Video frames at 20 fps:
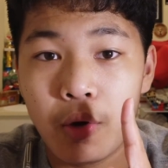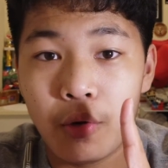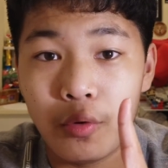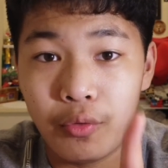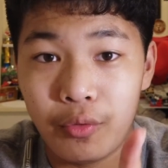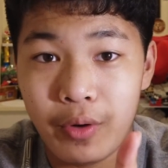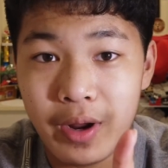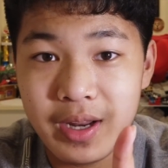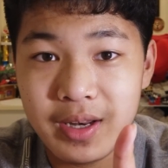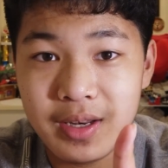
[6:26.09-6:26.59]

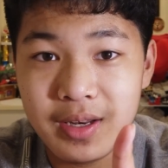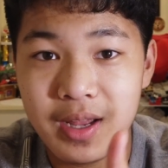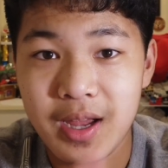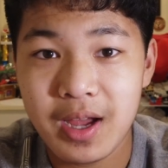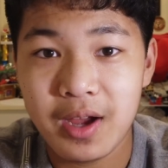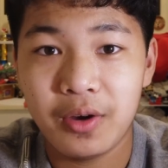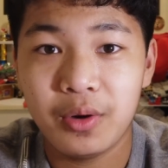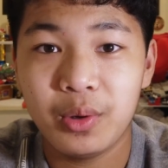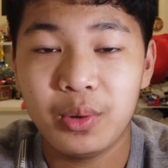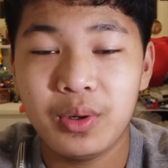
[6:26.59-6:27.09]
right
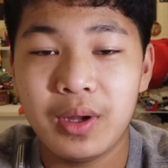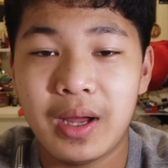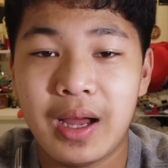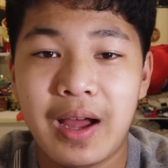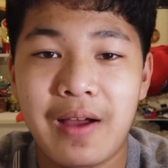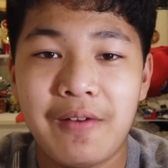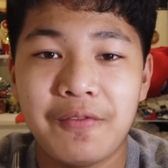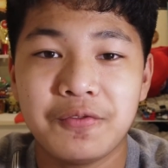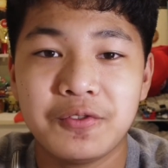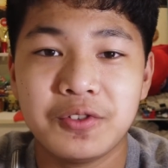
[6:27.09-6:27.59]
now
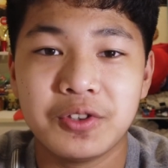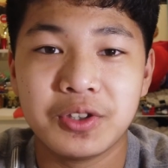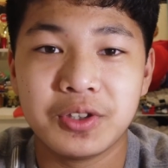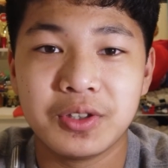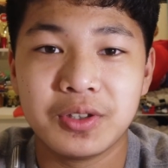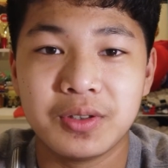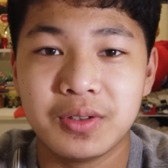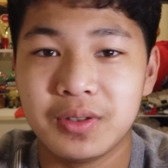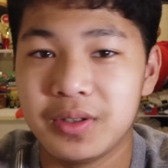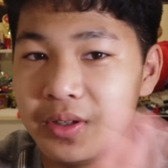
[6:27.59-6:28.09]

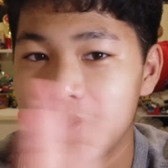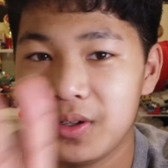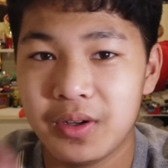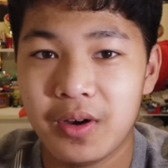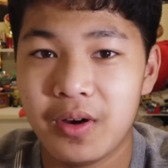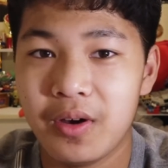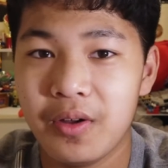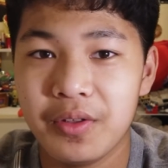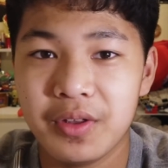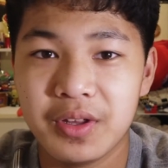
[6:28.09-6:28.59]
after
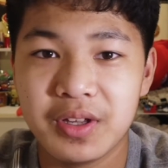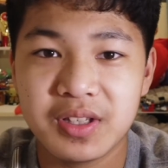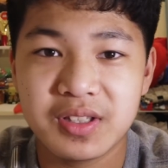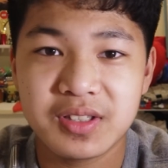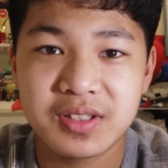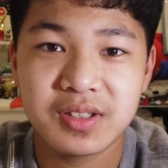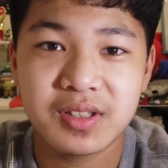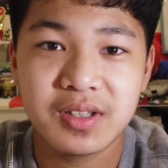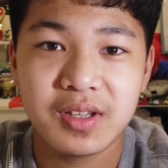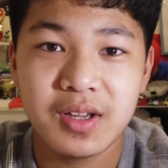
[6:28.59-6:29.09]
all
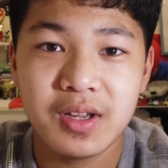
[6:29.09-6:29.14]
this.